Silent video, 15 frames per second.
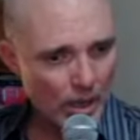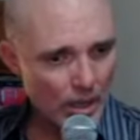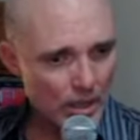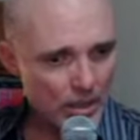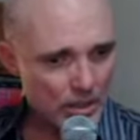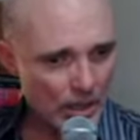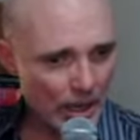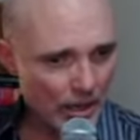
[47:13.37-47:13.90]

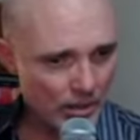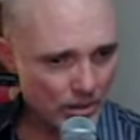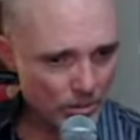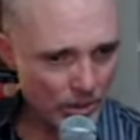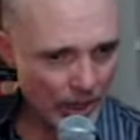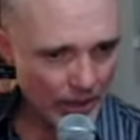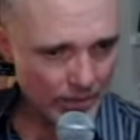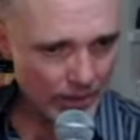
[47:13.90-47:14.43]
sound? Do
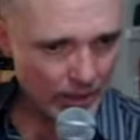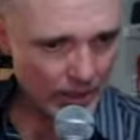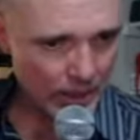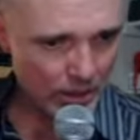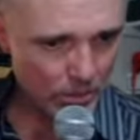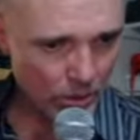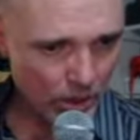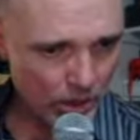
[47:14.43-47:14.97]
we have that
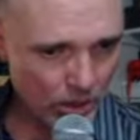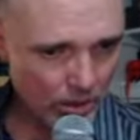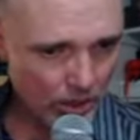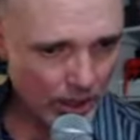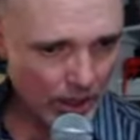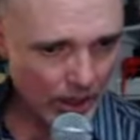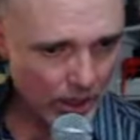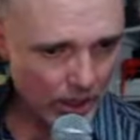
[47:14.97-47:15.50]
anywhere,
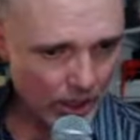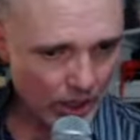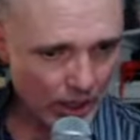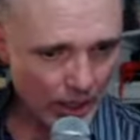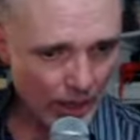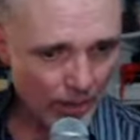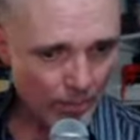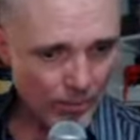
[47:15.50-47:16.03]
Chewy? Can you key
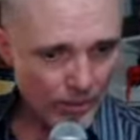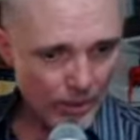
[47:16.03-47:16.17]
that up?